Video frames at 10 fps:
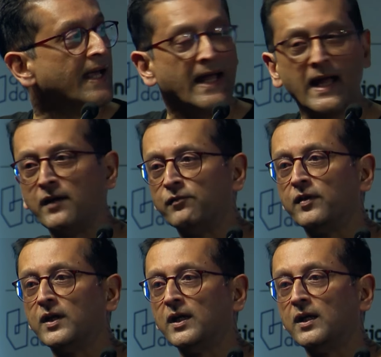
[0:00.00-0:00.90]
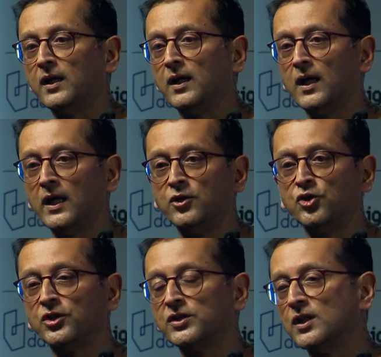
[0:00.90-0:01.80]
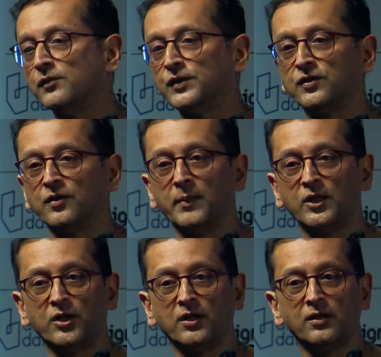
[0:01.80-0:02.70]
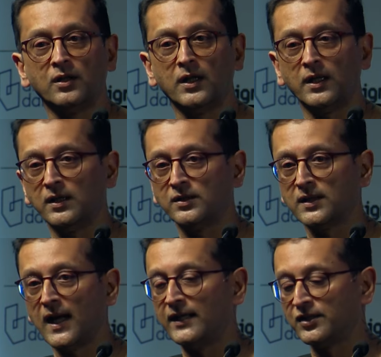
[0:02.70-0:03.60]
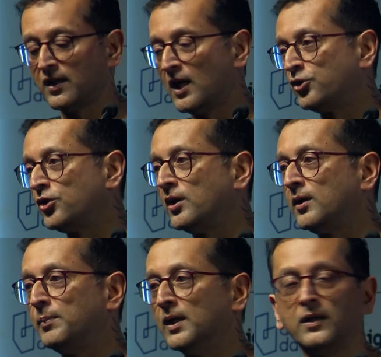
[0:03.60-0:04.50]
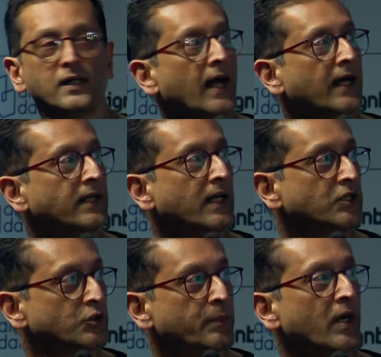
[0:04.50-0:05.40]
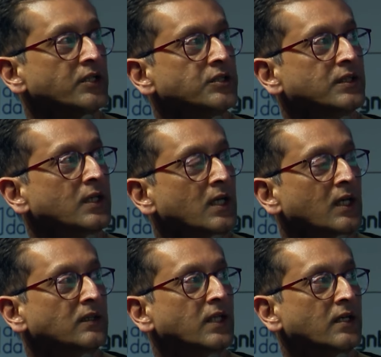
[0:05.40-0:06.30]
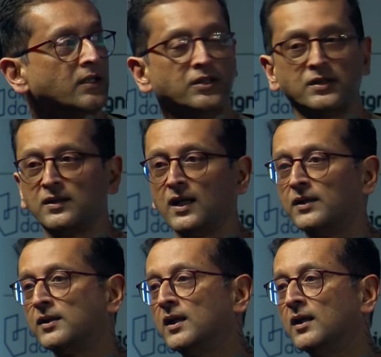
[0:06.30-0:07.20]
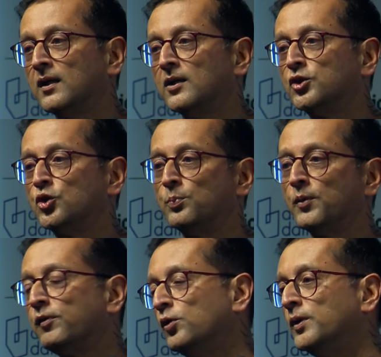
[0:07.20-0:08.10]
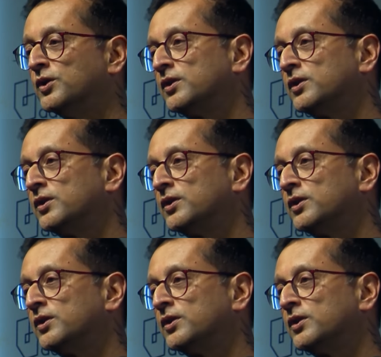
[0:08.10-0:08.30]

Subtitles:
Every inch and surface of the material is as naturally built and expressed. There is nothing superfluous.